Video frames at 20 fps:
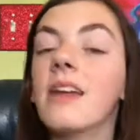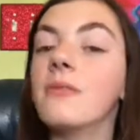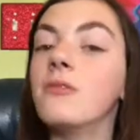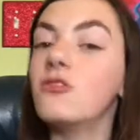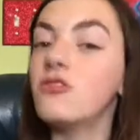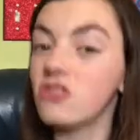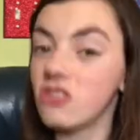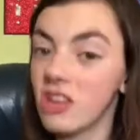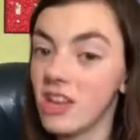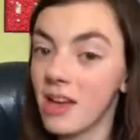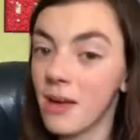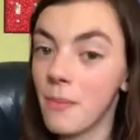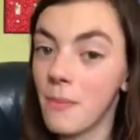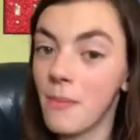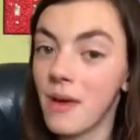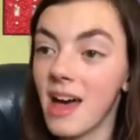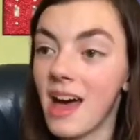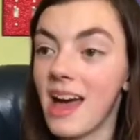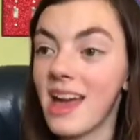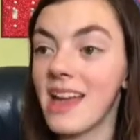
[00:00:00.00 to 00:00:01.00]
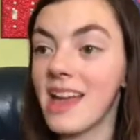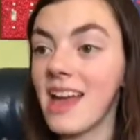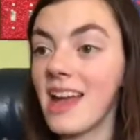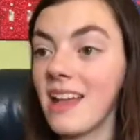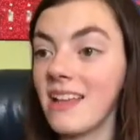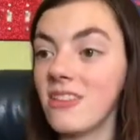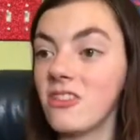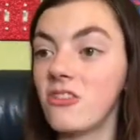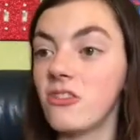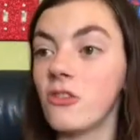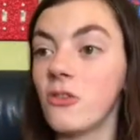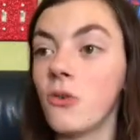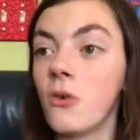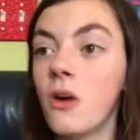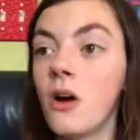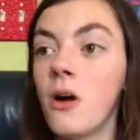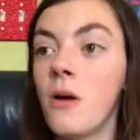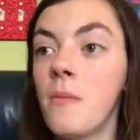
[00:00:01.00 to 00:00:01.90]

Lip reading: of gym, I had to